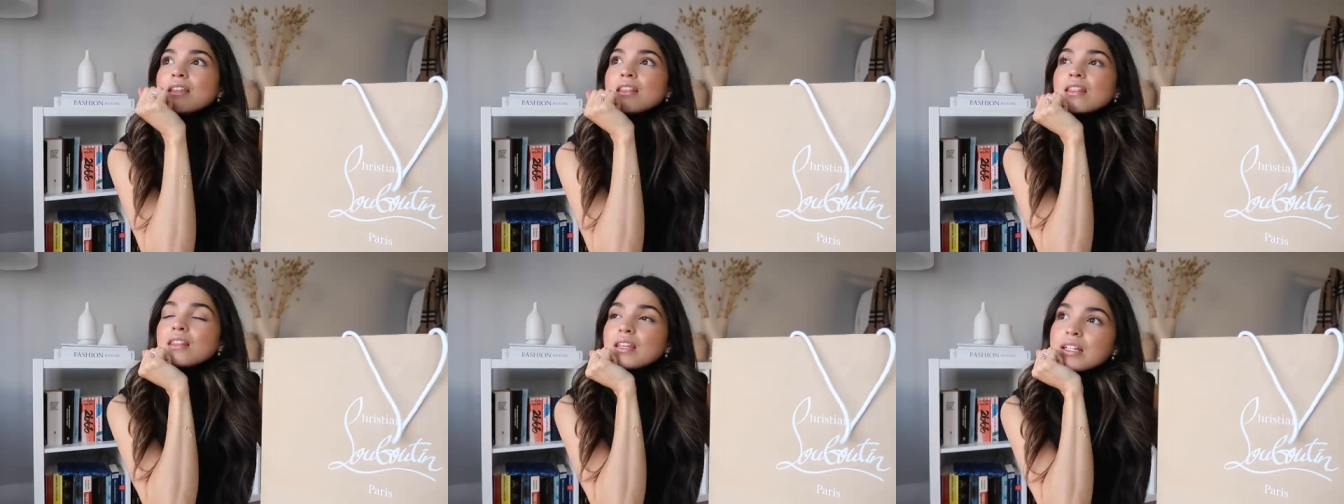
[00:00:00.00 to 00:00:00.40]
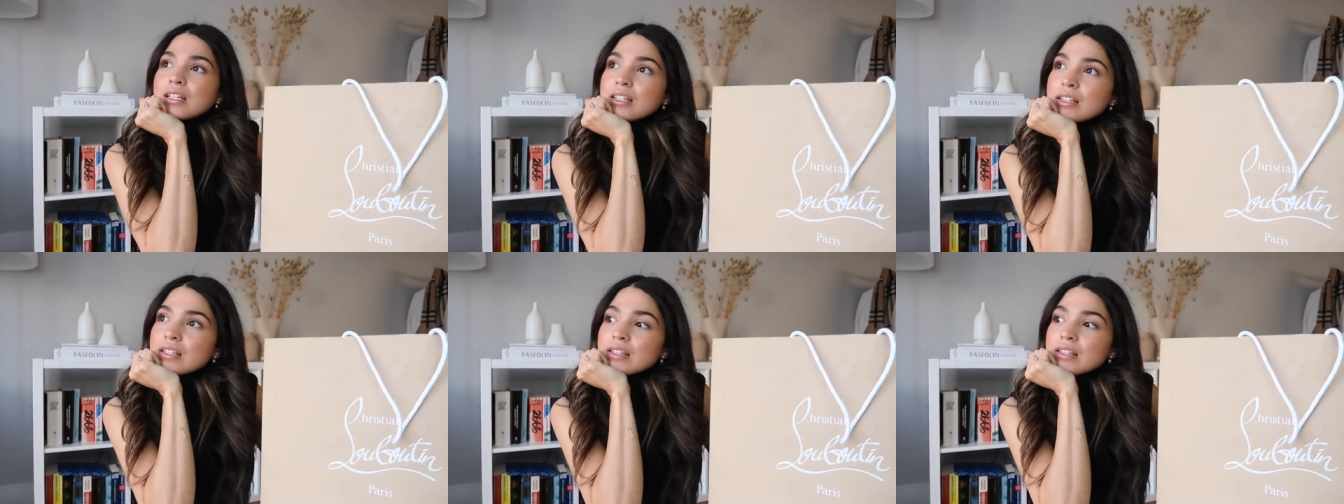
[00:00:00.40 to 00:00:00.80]

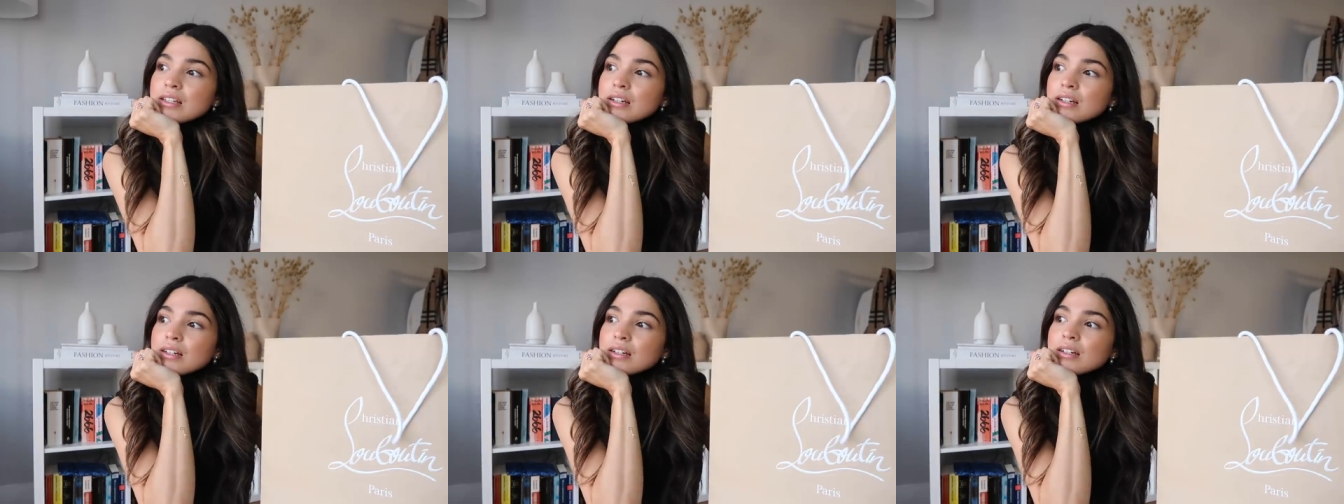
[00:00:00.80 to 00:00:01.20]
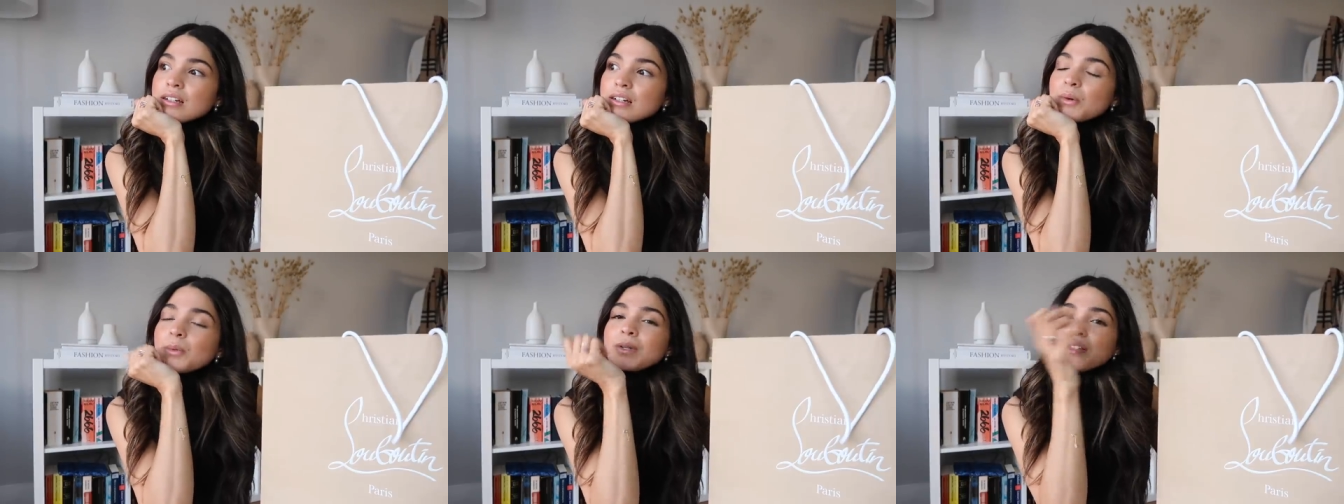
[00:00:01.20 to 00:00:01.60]
this
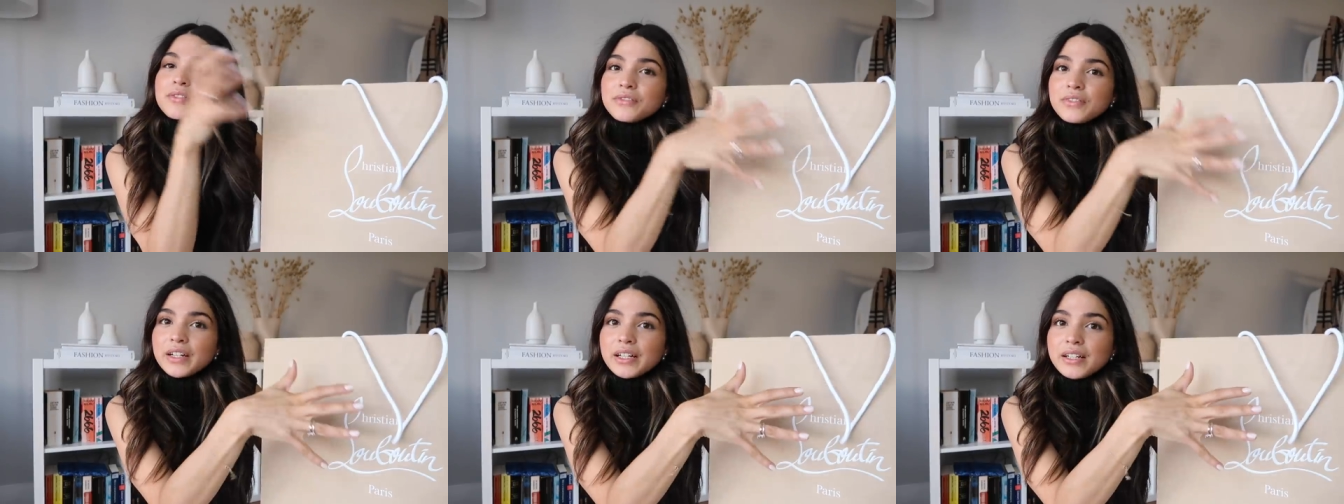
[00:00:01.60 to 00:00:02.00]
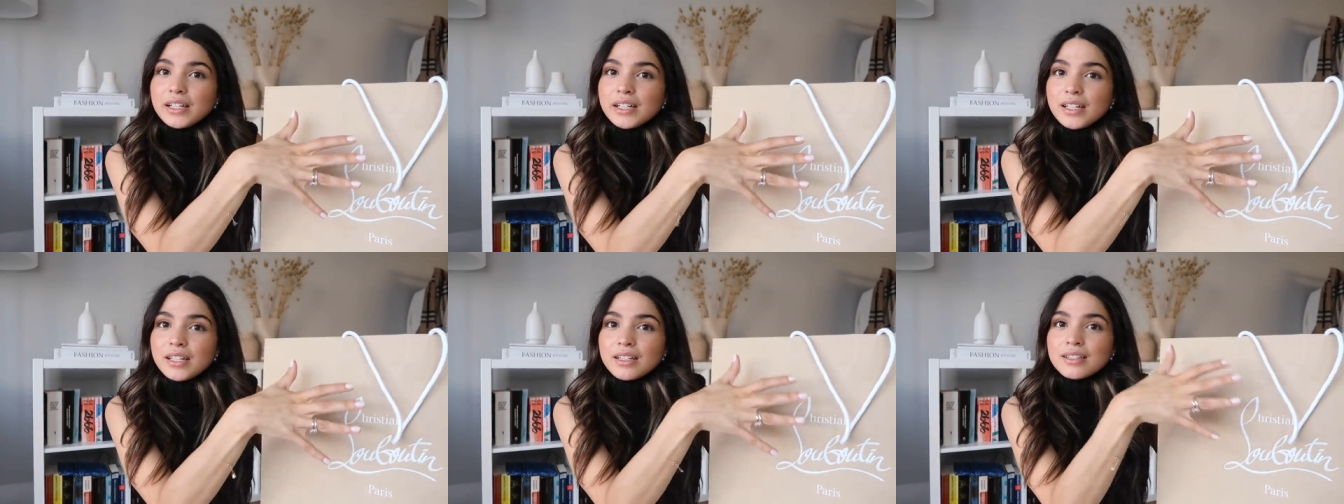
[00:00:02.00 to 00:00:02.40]
was a
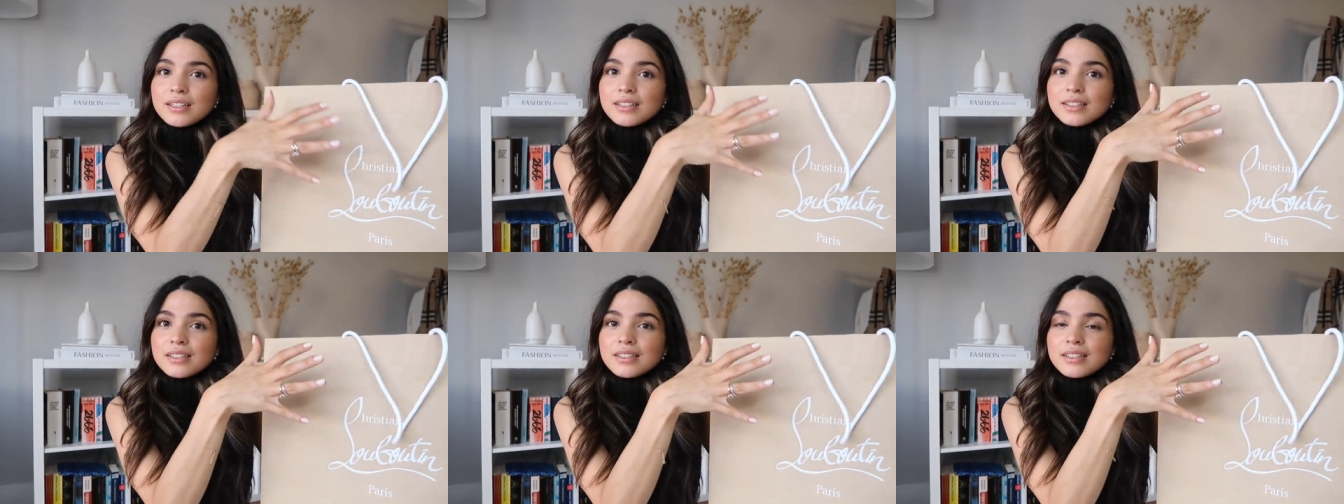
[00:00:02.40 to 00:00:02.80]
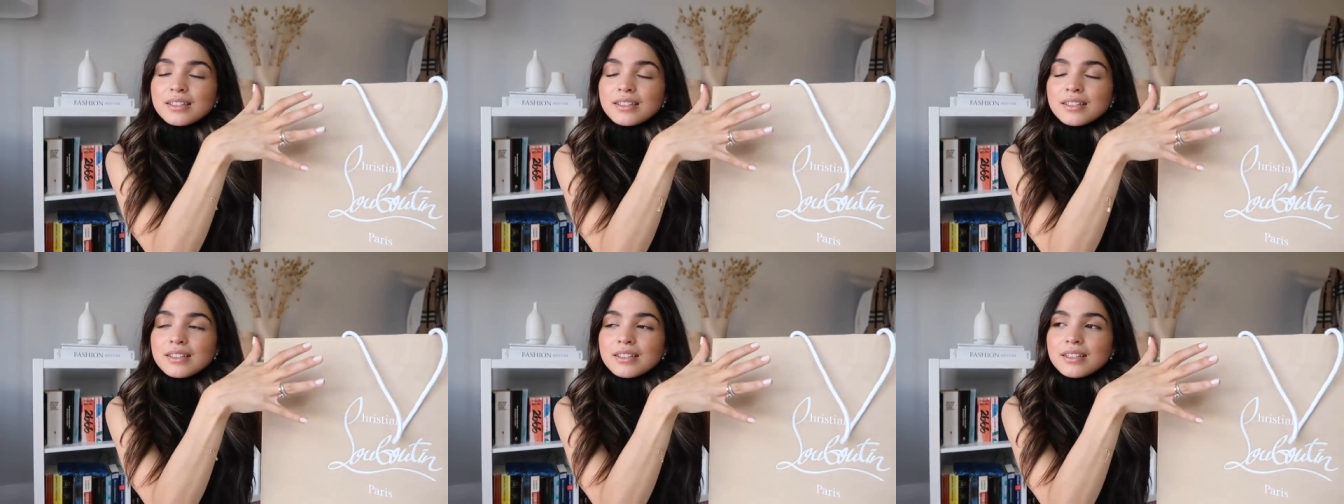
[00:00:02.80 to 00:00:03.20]
very
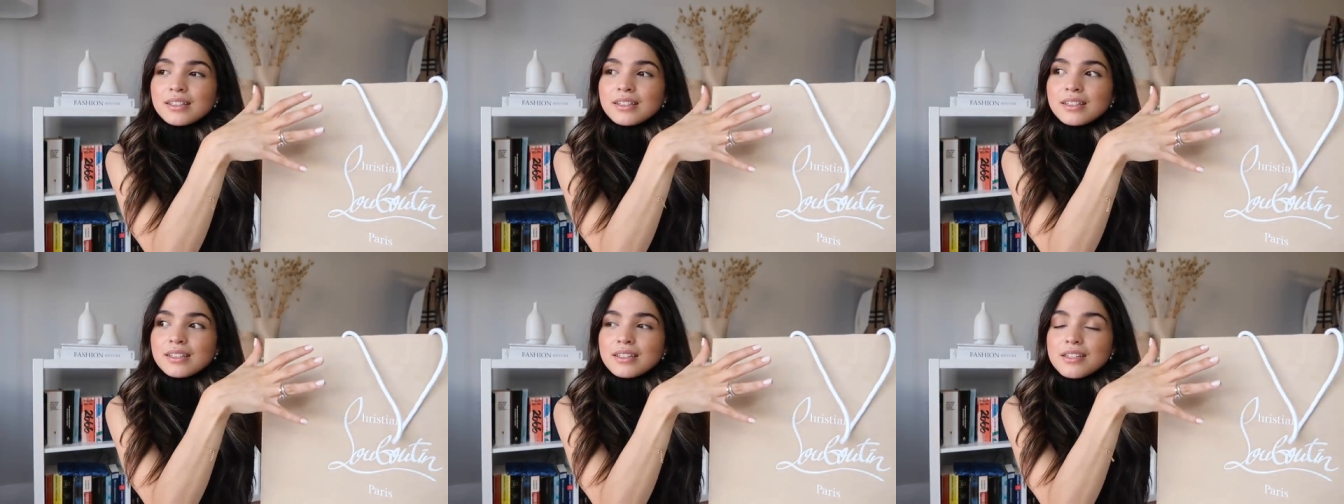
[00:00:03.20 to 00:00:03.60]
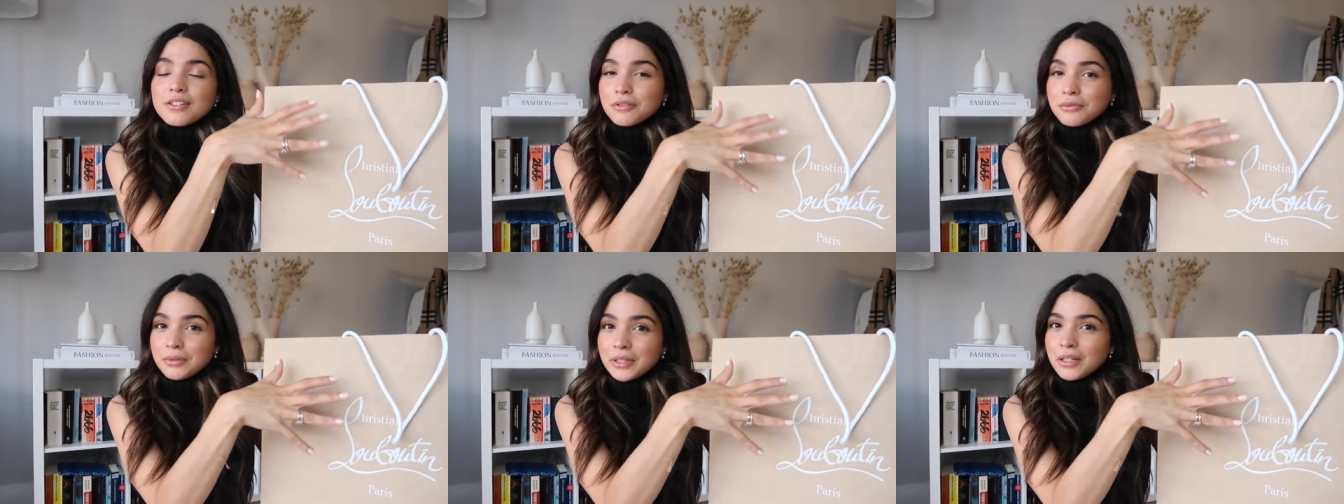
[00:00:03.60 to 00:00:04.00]

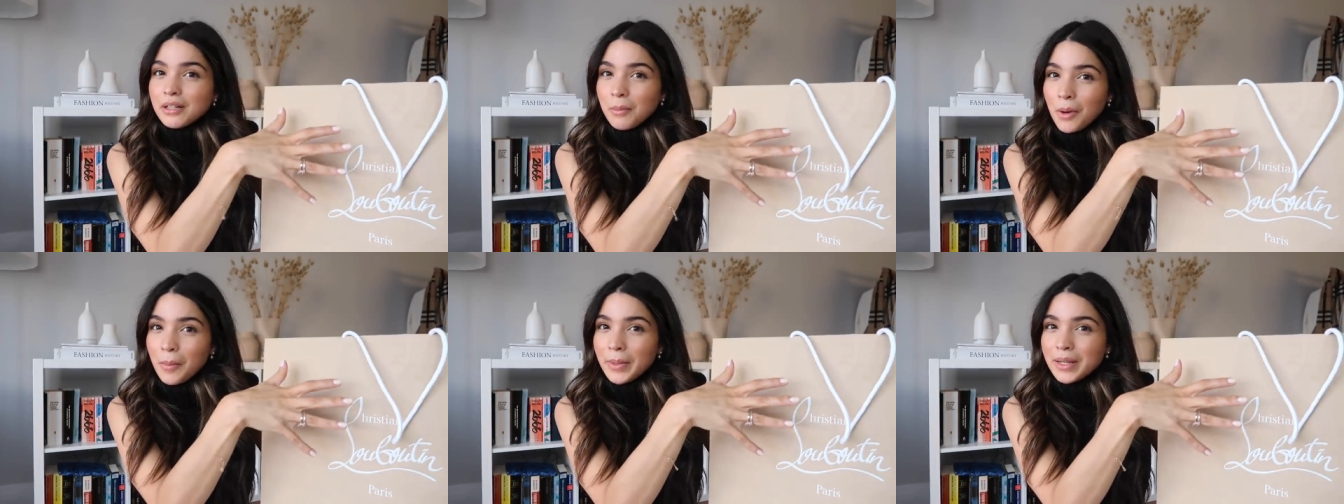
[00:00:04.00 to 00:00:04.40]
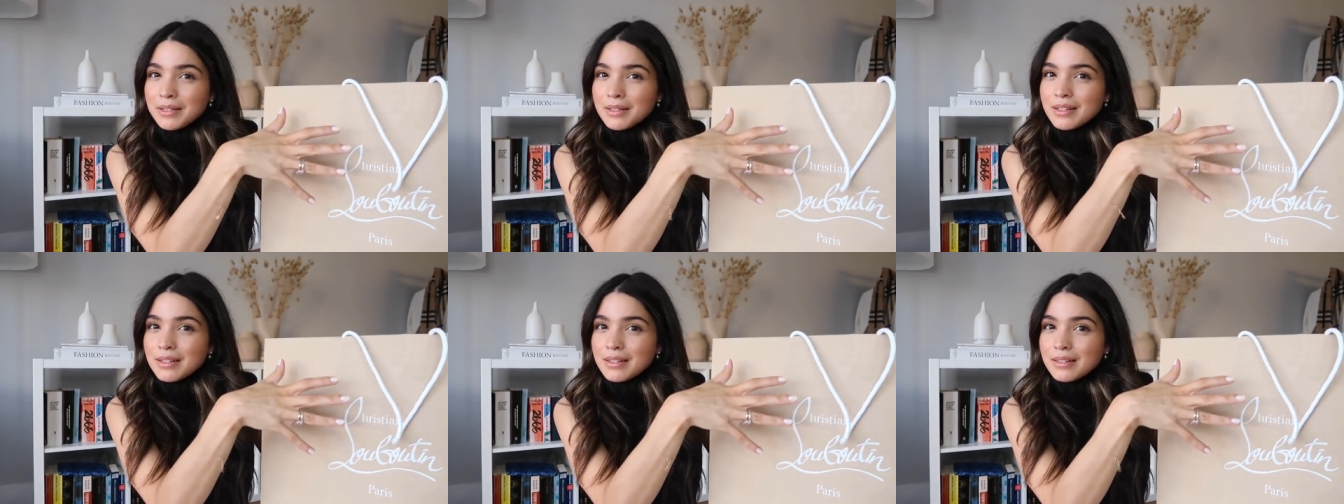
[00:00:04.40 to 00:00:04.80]
surreal
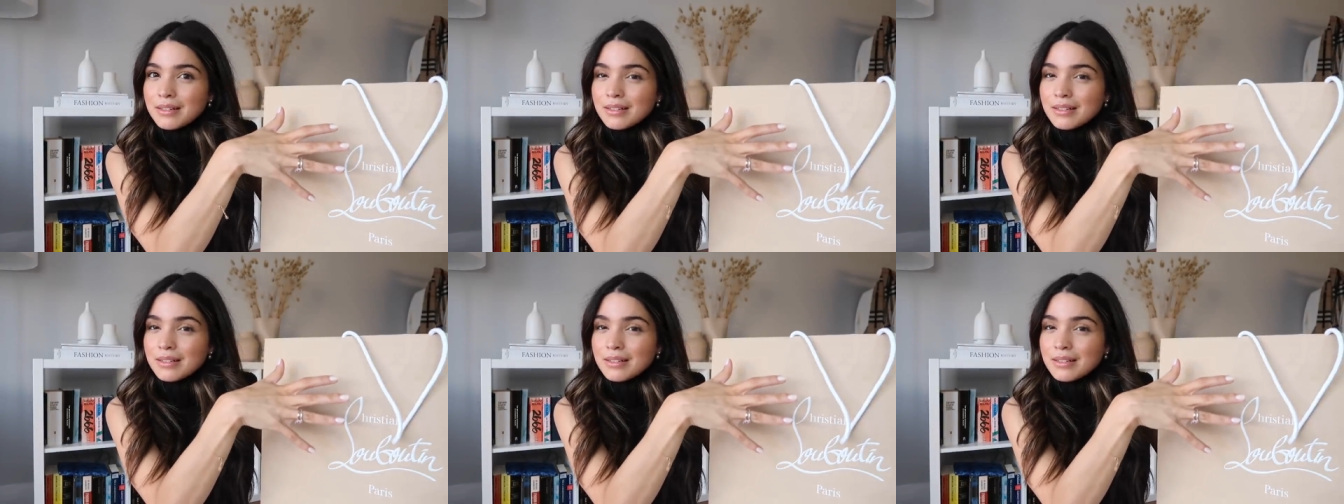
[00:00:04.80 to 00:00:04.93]
moment.